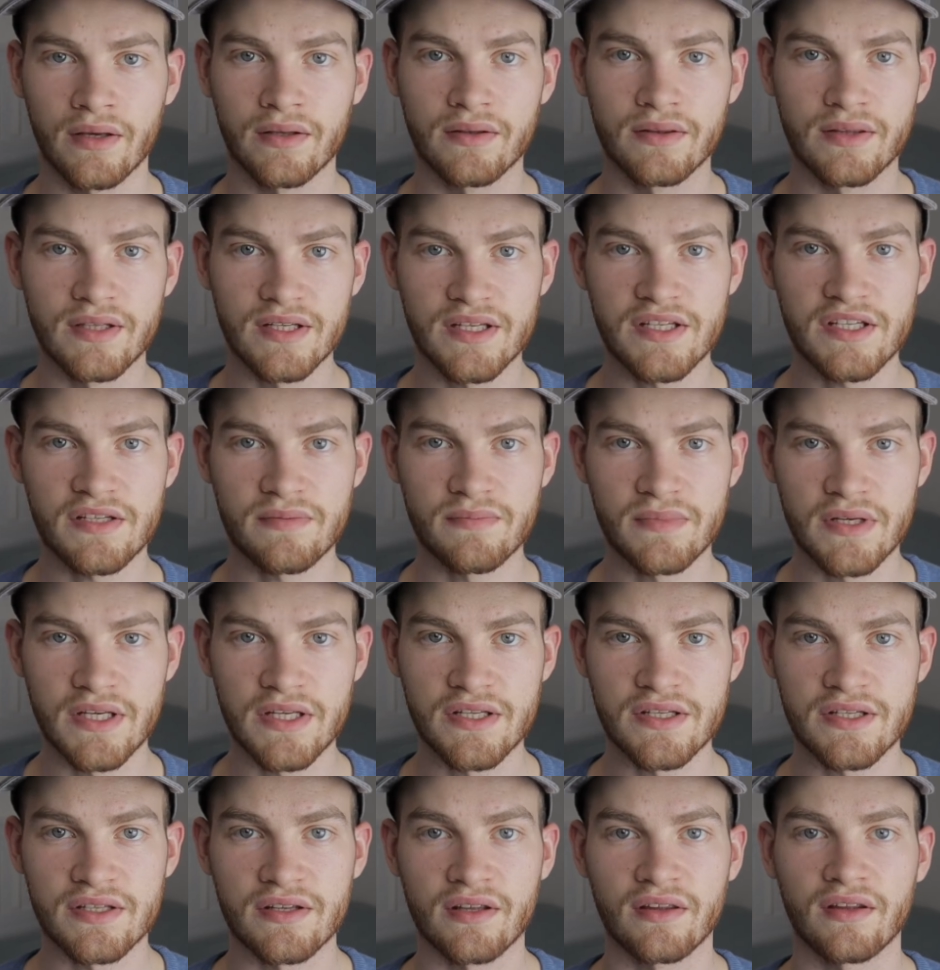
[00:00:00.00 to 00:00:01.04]
This
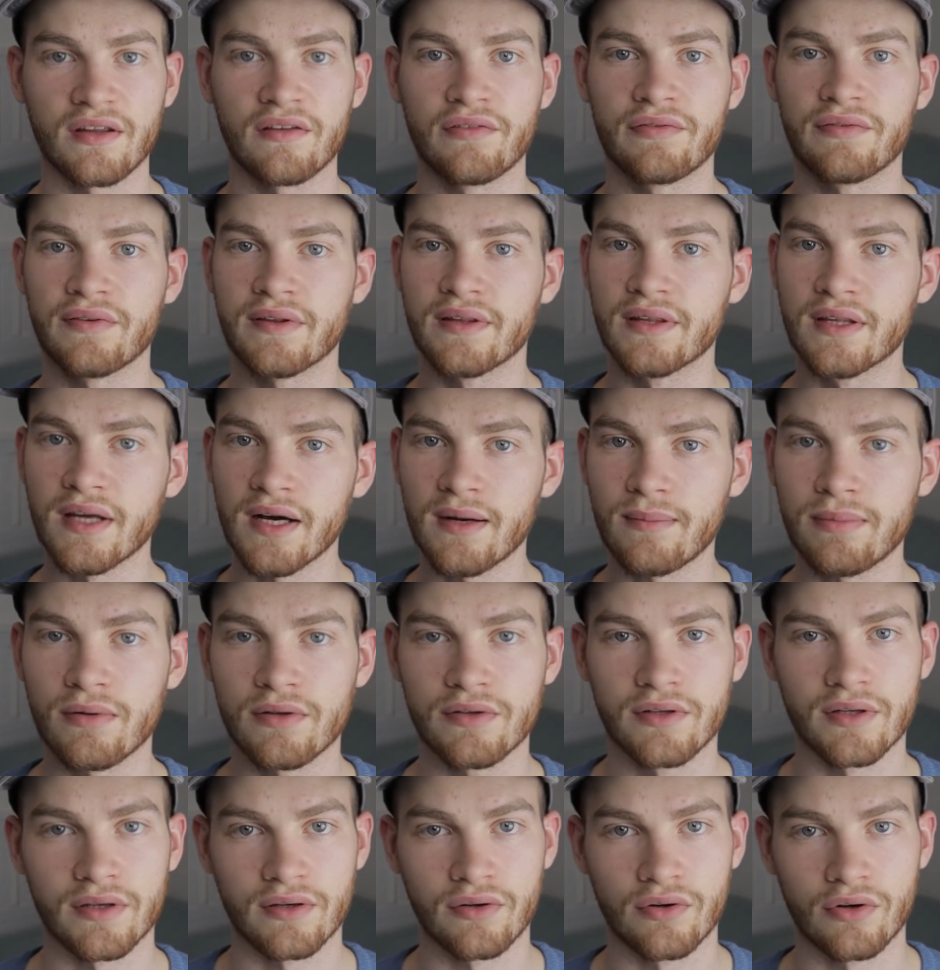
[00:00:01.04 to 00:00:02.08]
means that if we
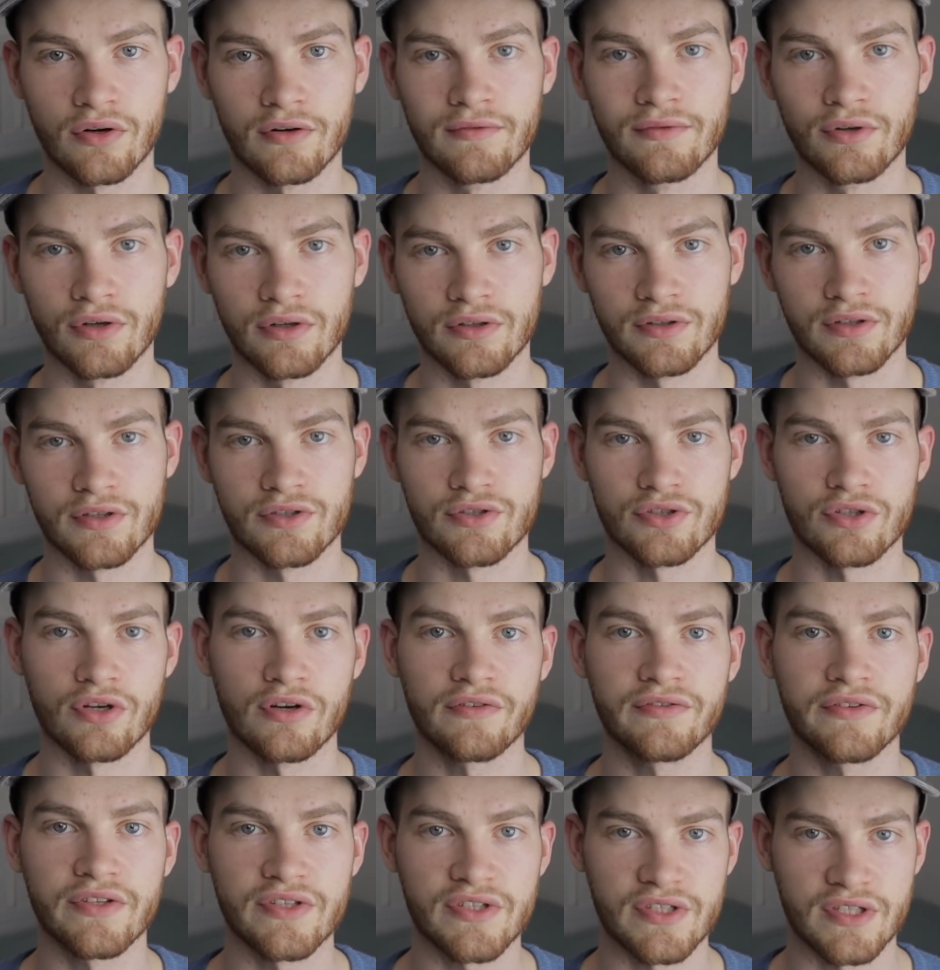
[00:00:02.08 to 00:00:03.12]
double the core voltage
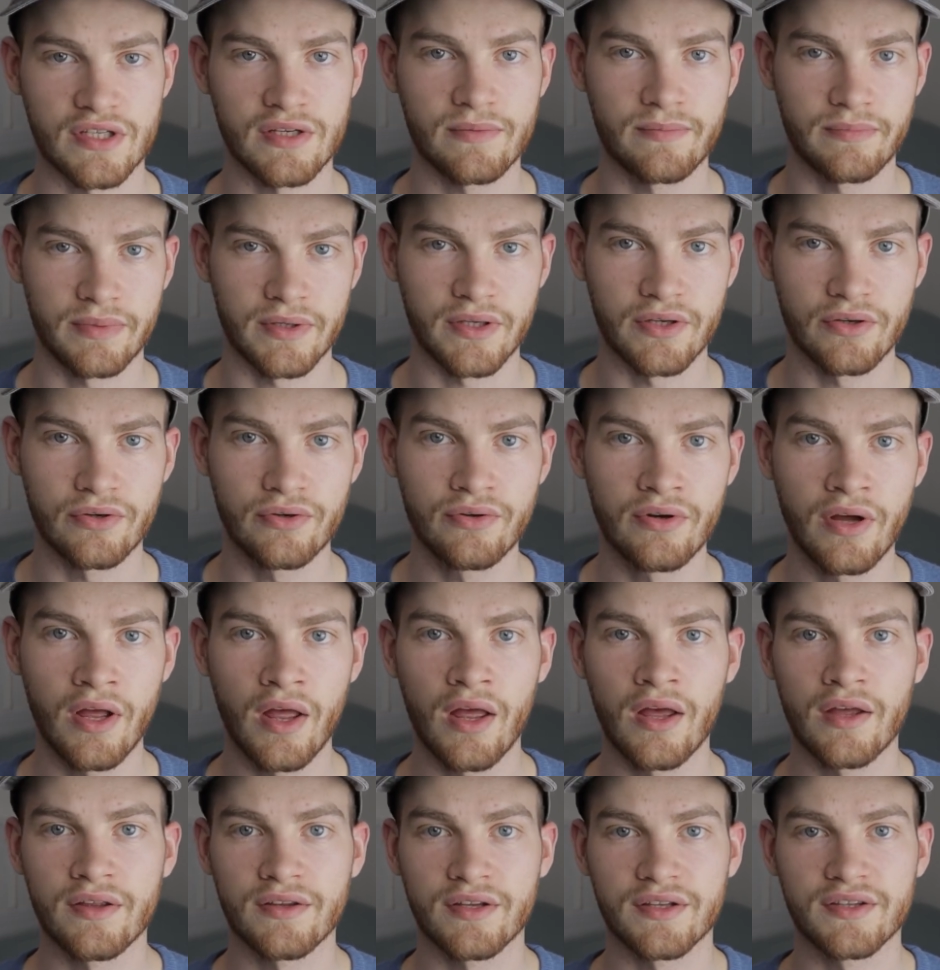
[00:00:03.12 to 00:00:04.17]
of the CPU,
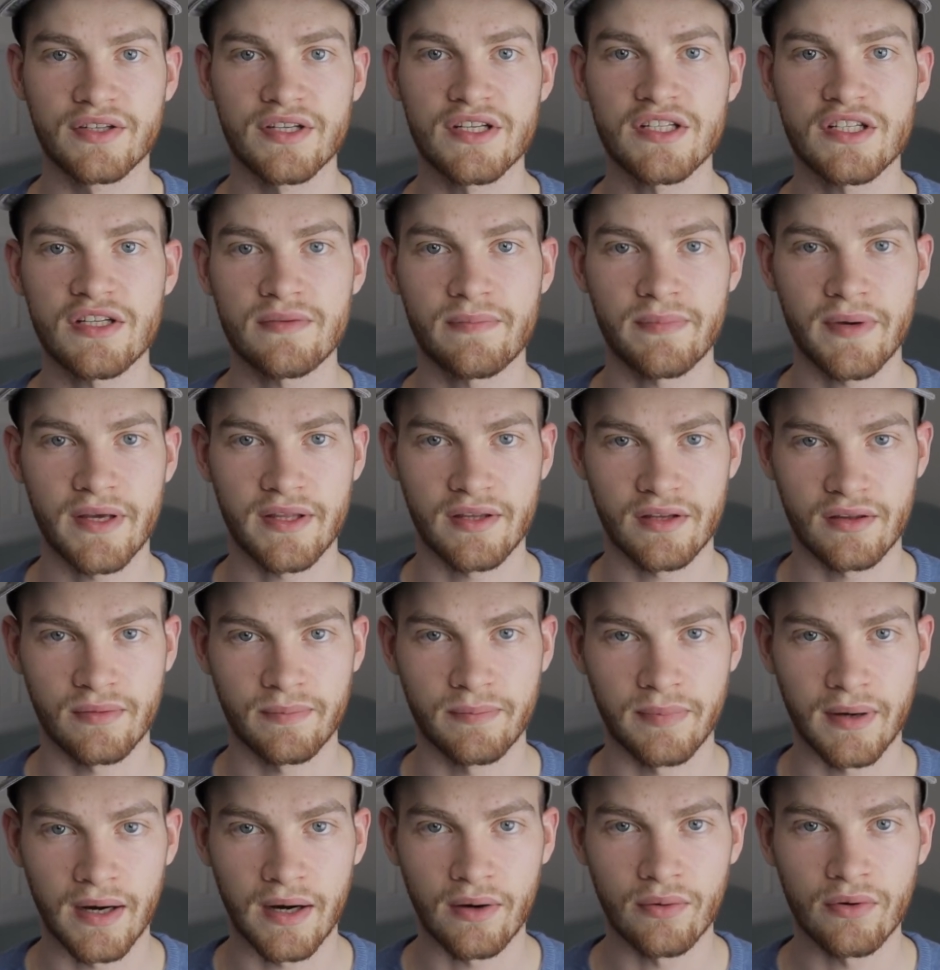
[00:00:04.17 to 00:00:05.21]
the
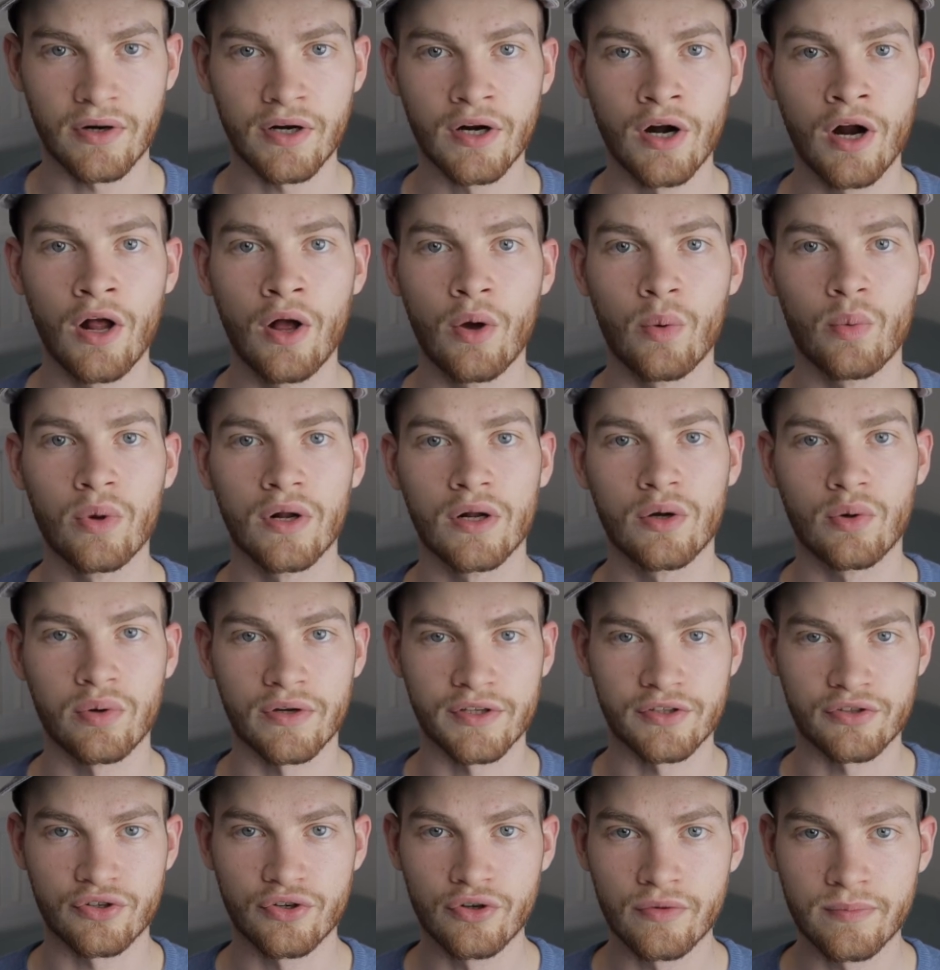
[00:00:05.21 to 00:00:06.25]
dissipated power will
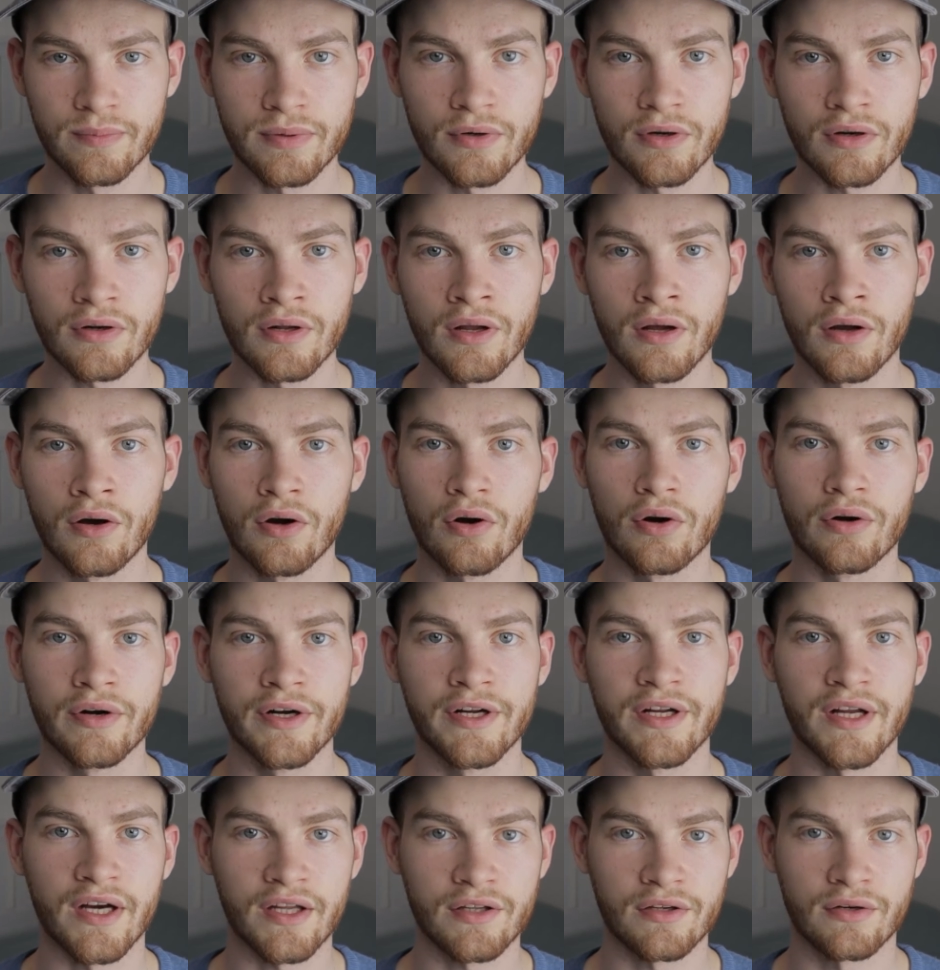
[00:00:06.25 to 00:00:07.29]
quadruple, or
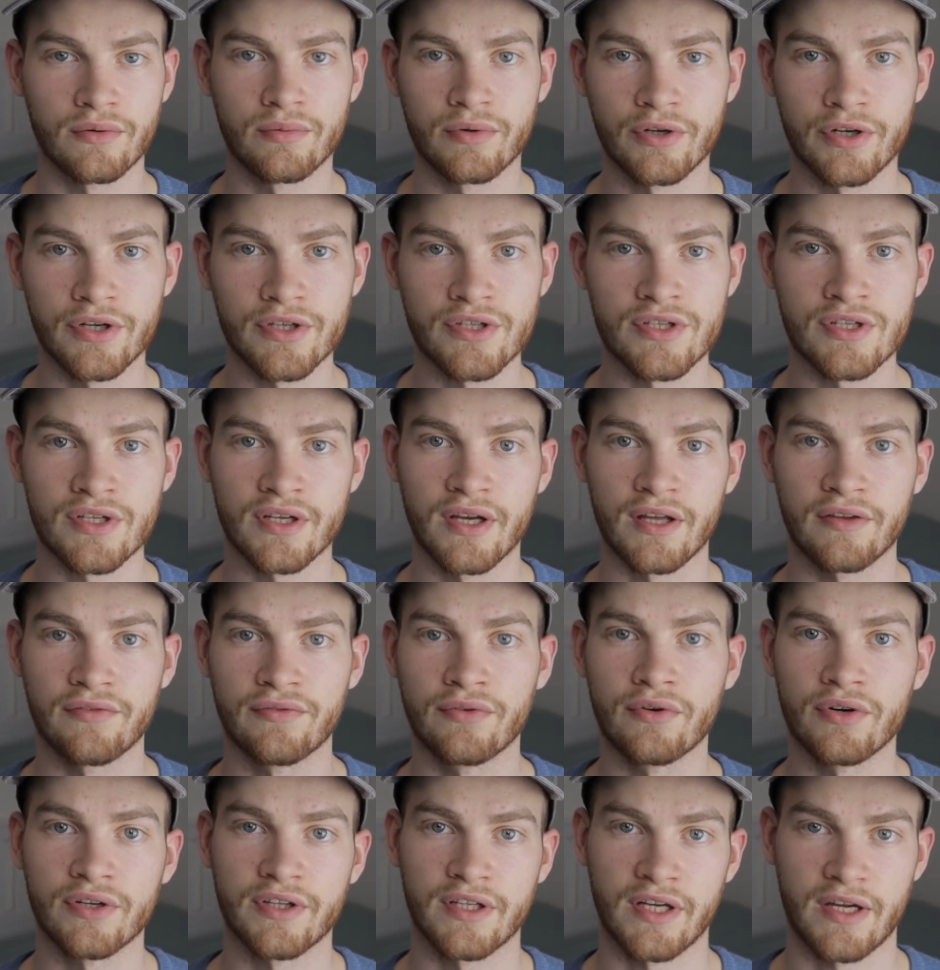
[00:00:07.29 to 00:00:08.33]
in other words, get
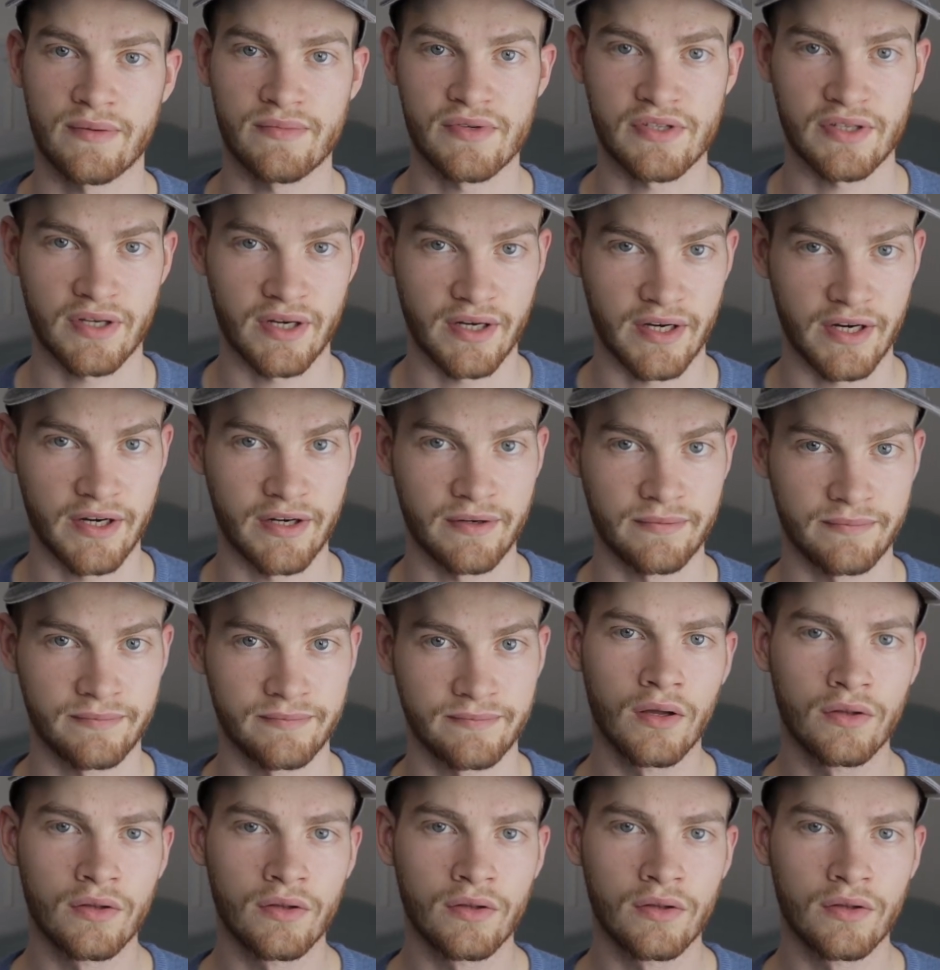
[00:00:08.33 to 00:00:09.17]
4 times higher.